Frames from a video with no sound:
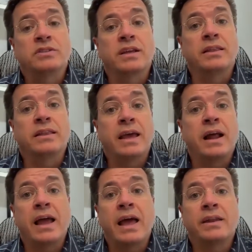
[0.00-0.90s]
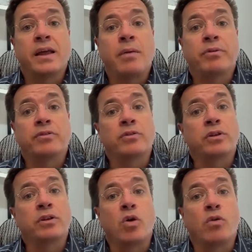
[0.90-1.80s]
And then I had an
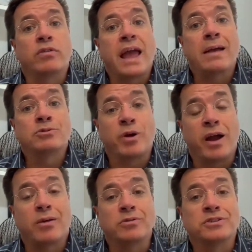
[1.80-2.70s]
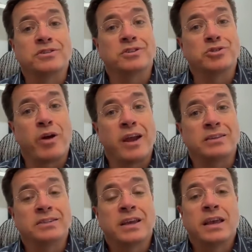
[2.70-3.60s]
opportunity to go over to Amtrak, which is the trains.